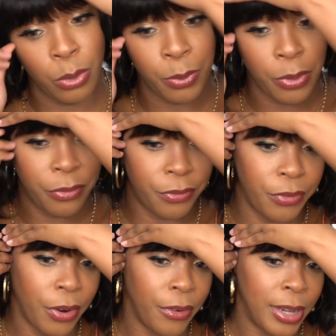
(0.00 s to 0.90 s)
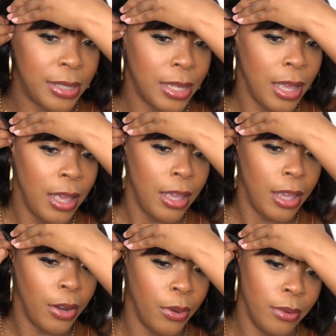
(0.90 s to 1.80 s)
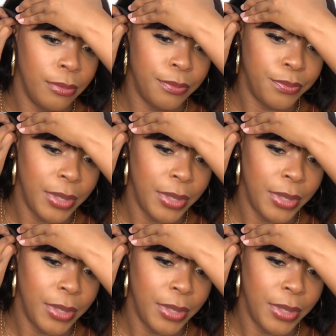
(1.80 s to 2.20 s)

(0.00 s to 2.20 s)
you prefer it you know